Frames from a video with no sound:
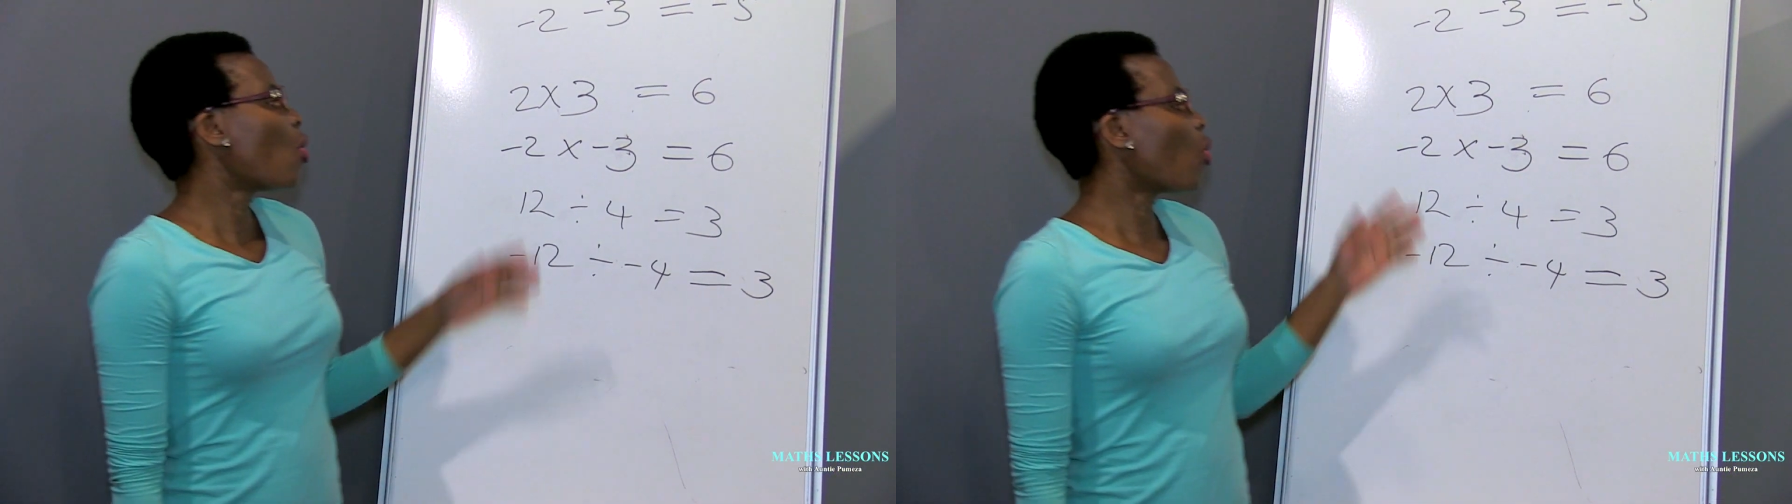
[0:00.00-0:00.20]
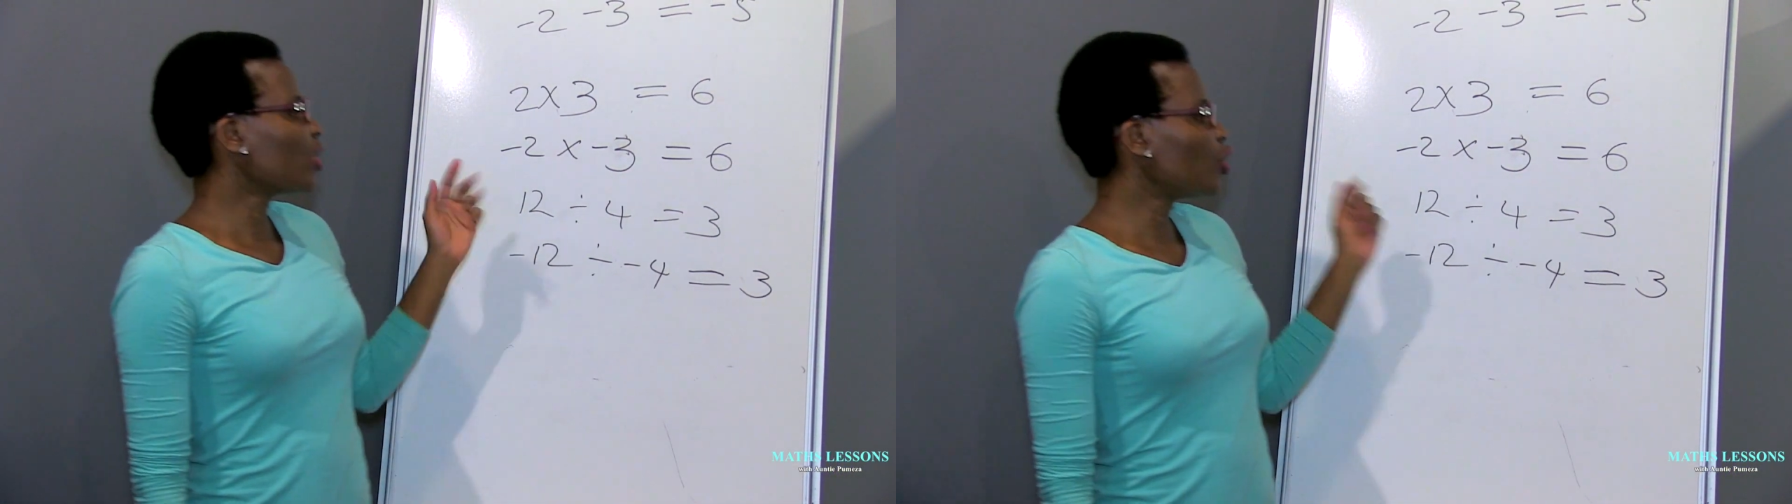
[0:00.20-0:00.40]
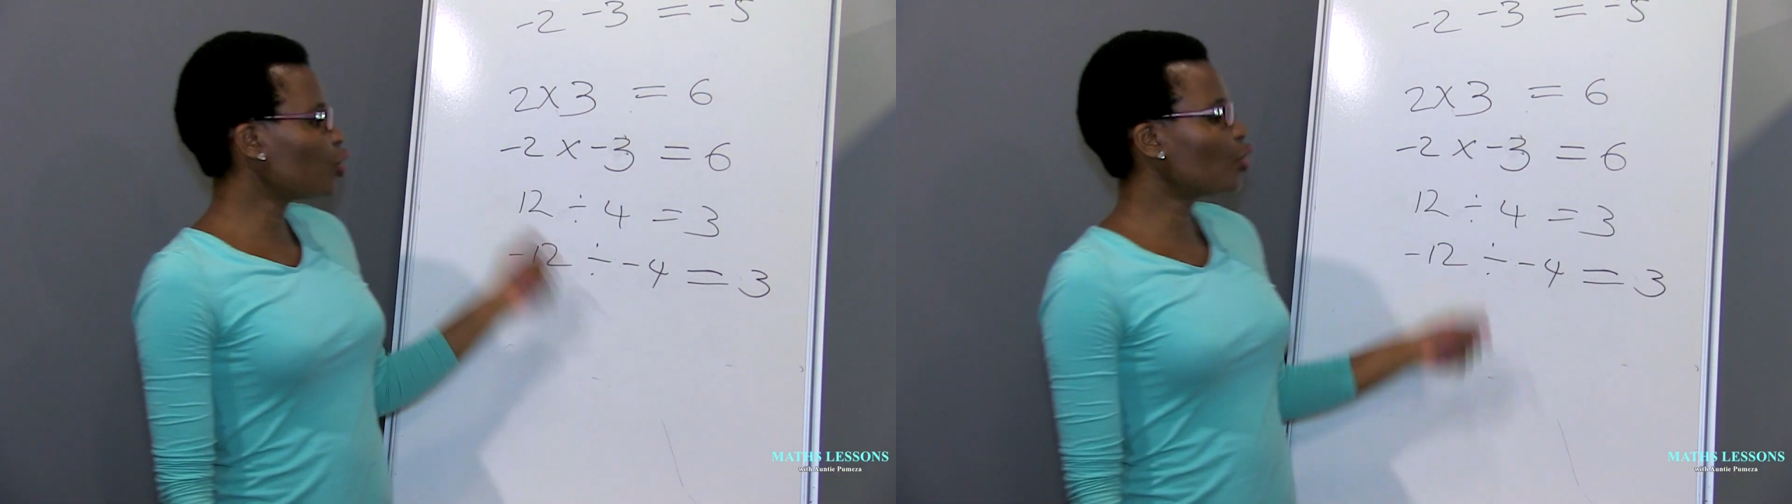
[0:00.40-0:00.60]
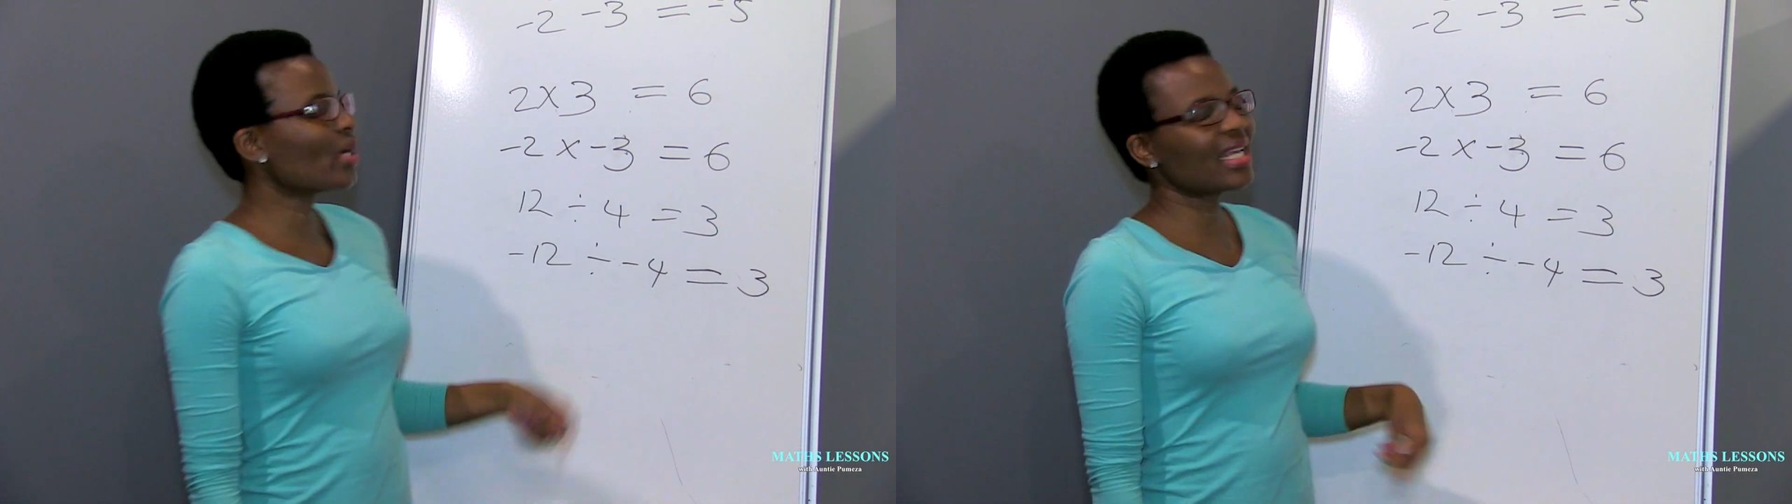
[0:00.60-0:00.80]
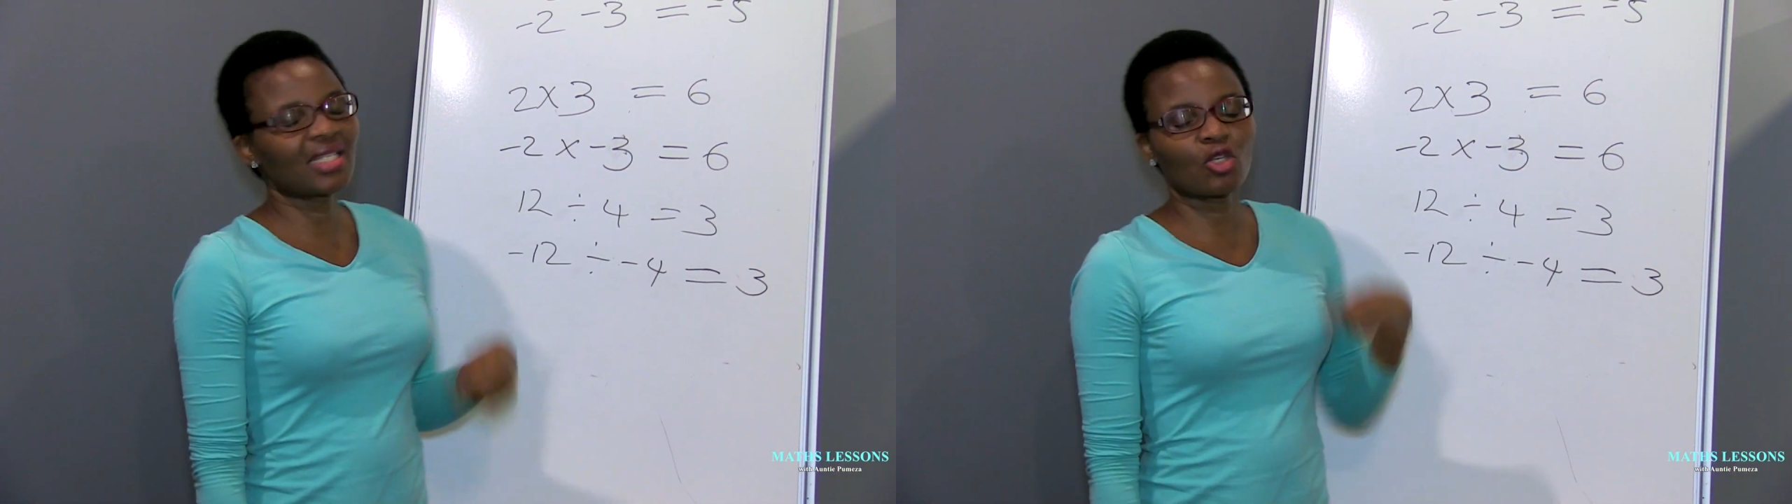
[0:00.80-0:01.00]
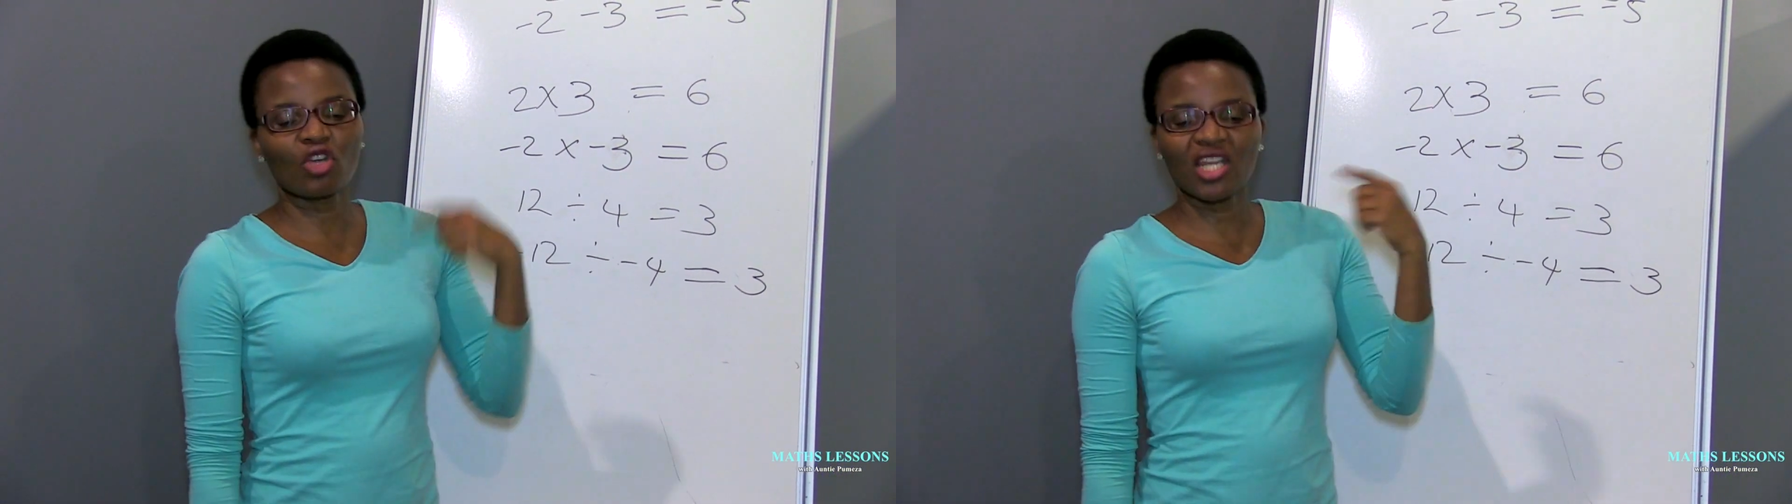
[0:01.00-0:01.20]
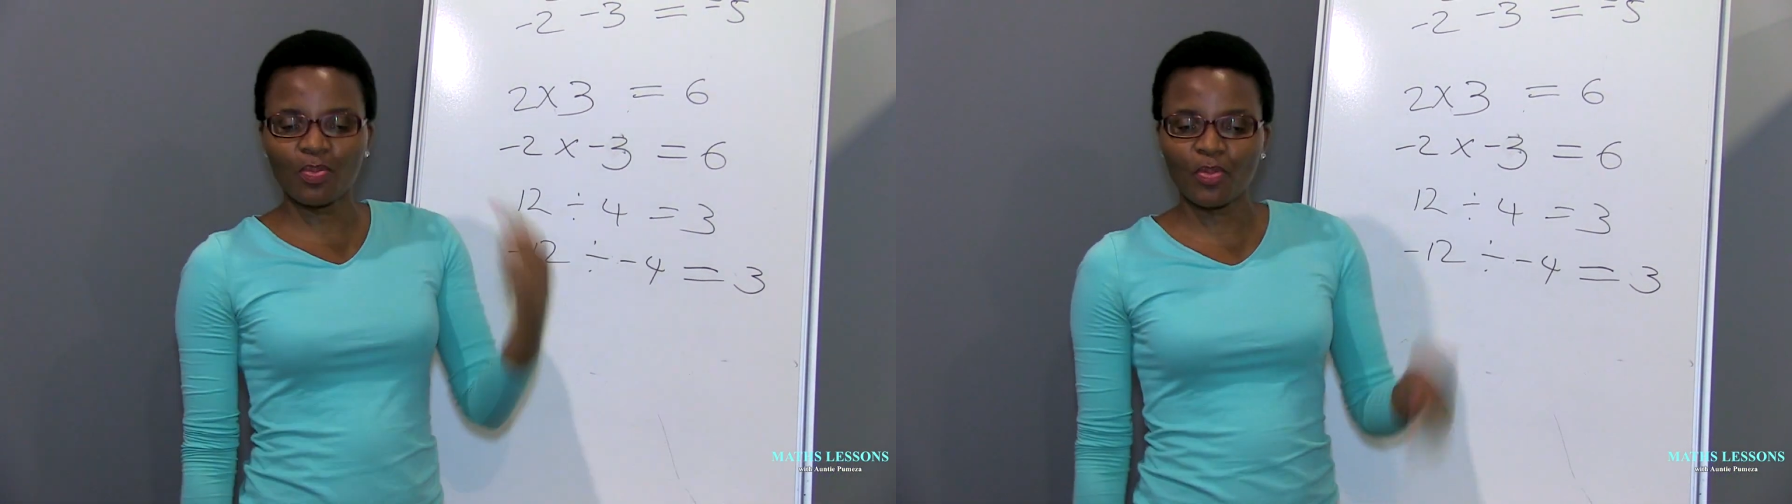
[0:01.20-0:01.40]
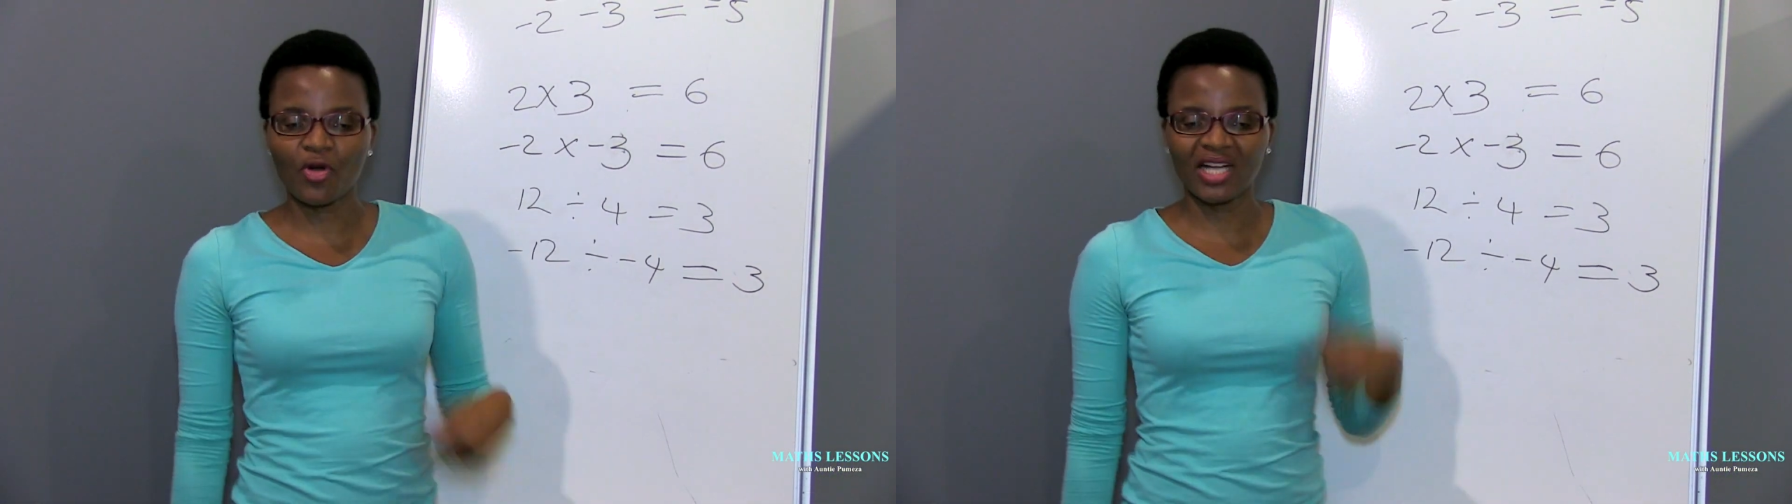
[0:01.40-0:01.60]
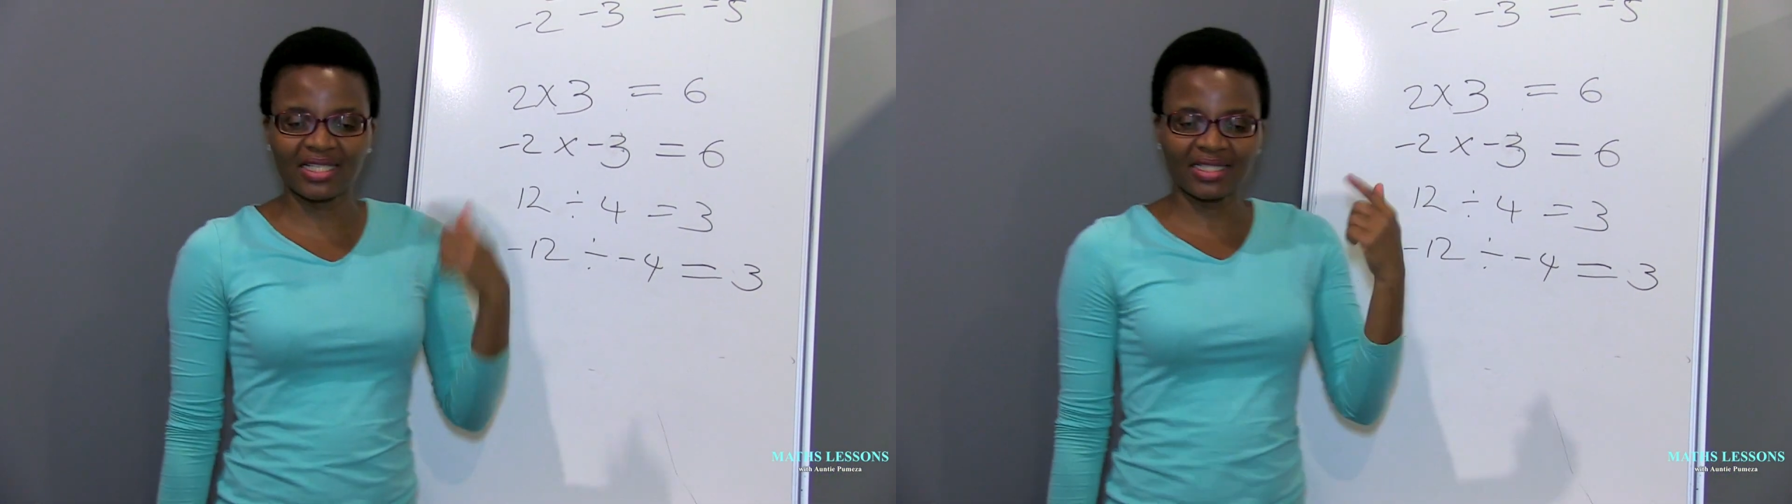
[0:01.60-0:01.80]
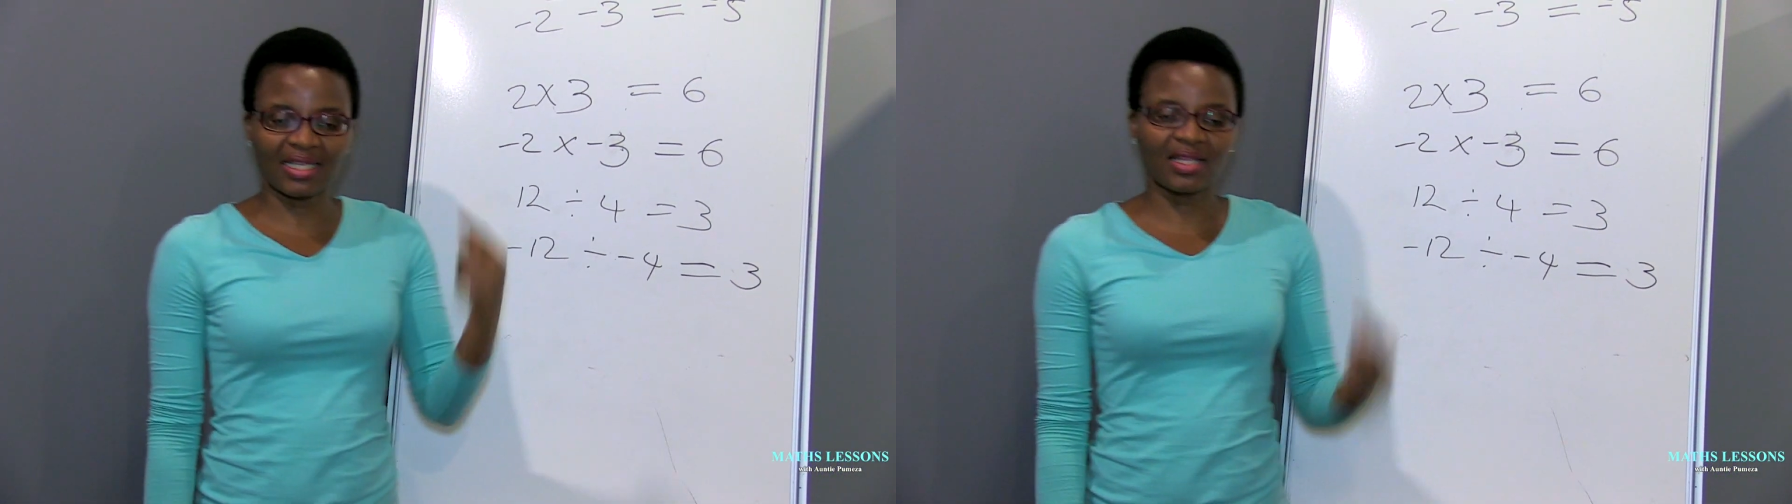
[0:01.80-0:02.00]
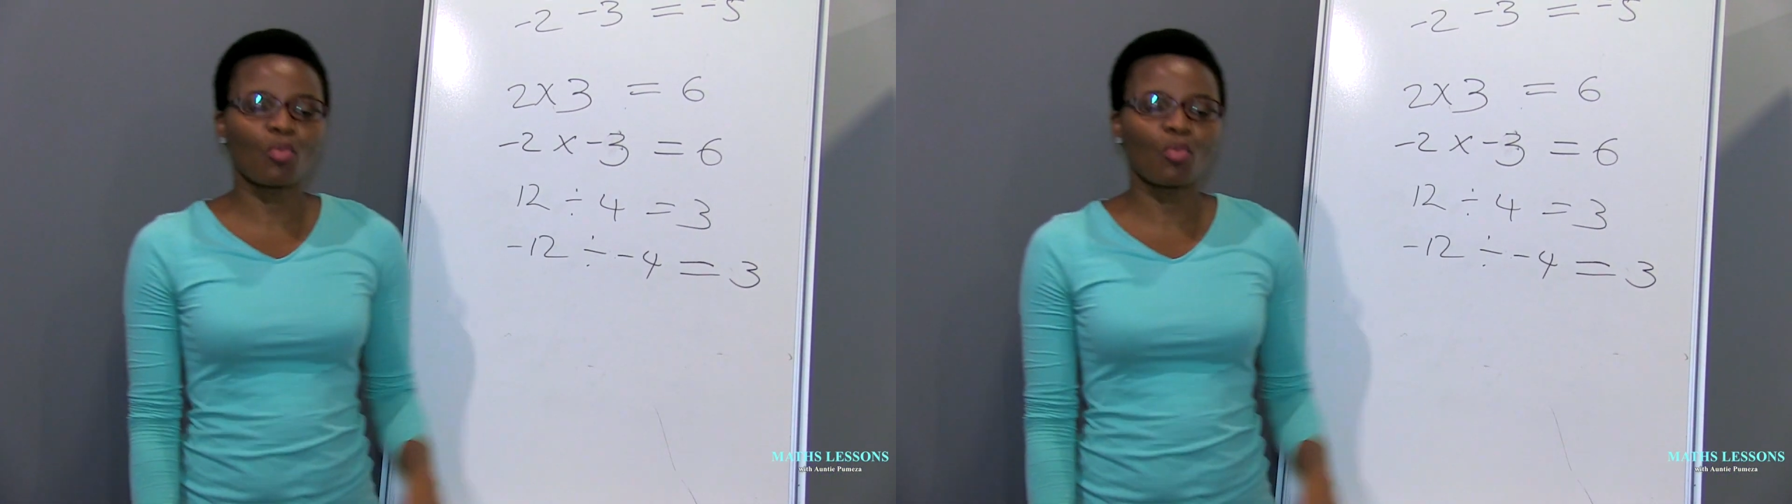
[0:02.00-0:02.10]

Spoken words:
What you do is you keep practicing.